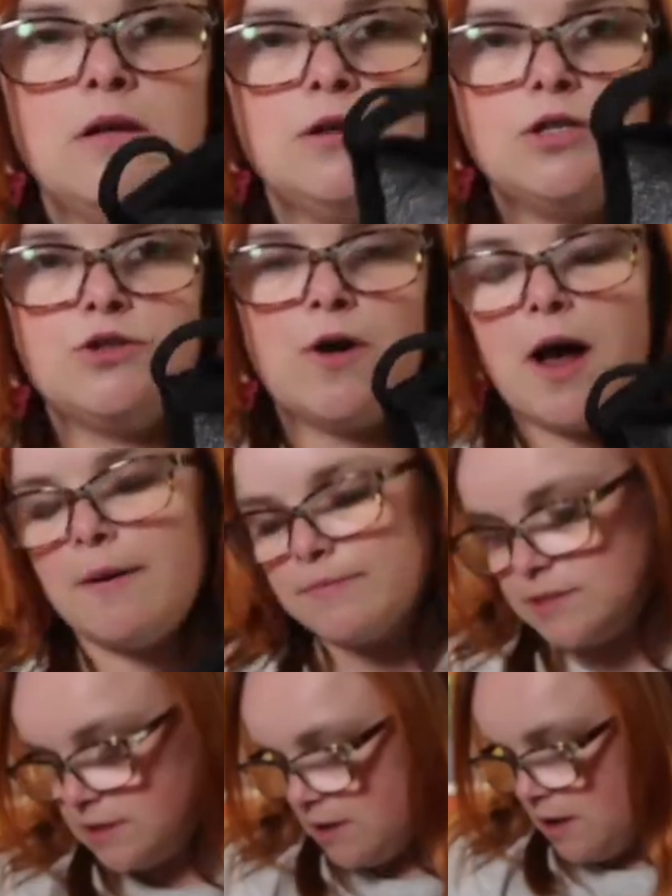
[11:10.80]

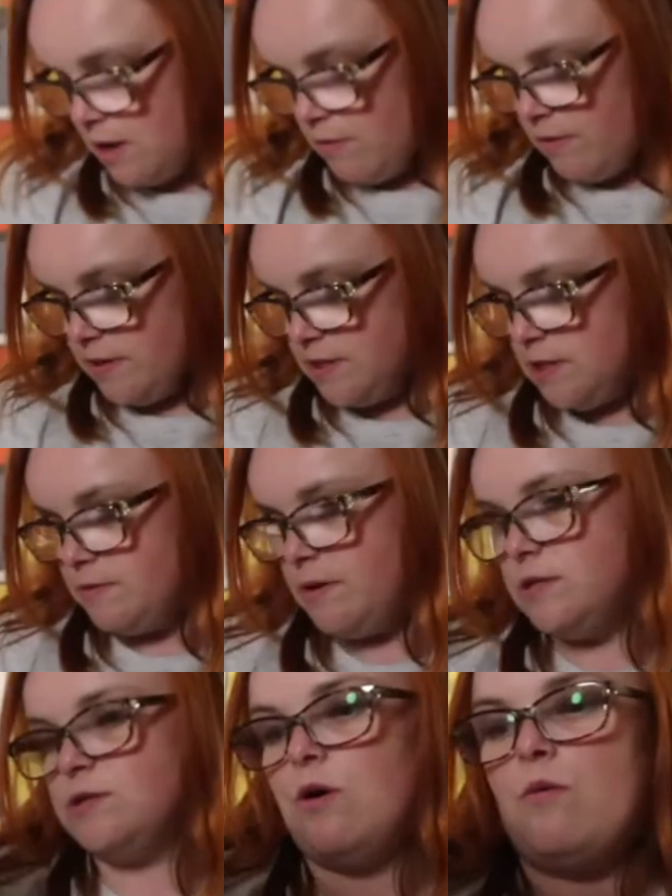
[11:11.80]
straps, whereas this
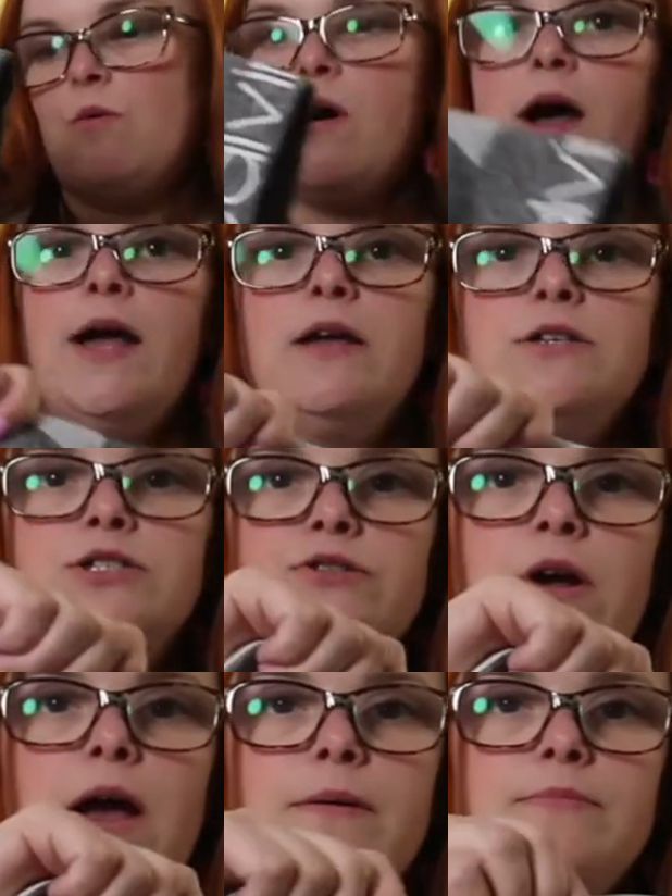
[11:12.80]
one's got white
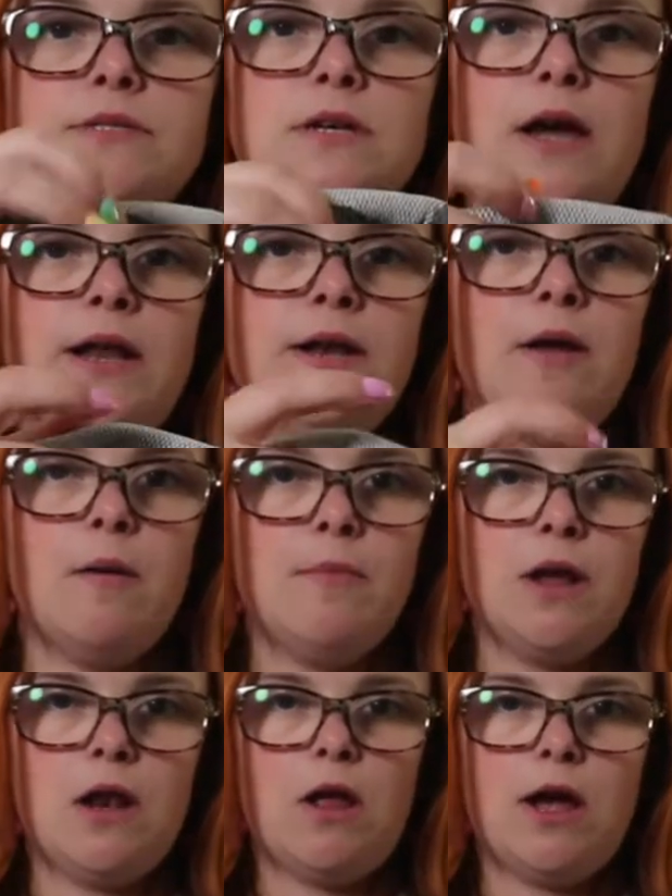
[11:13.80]
straps and a
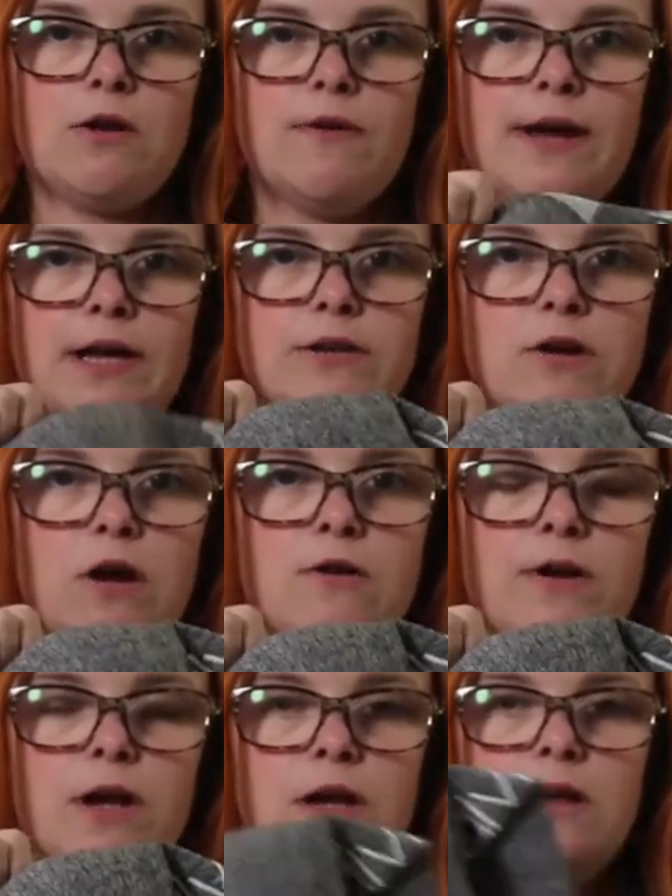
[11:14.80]
bit of light grey and dark
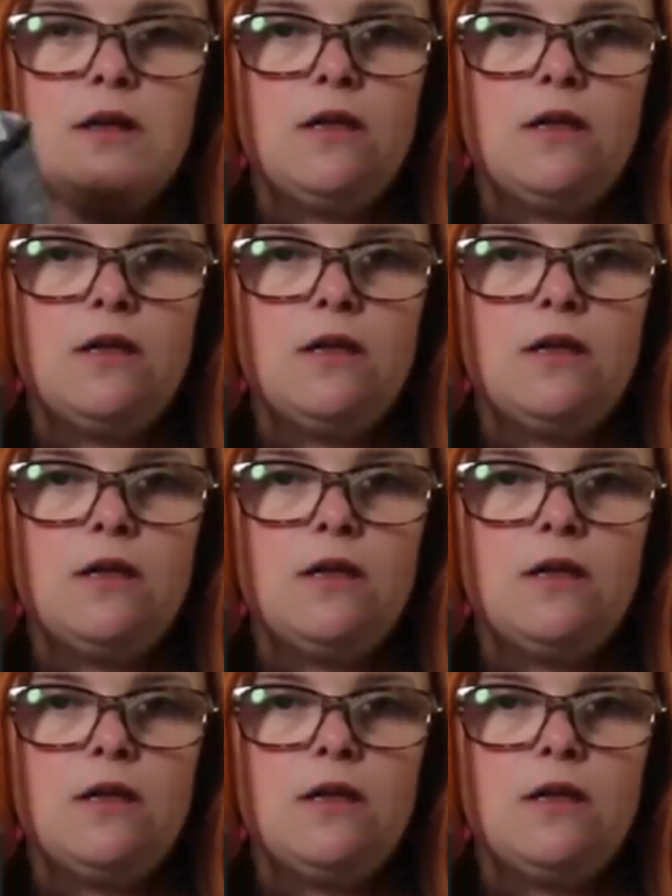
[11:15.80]
grey.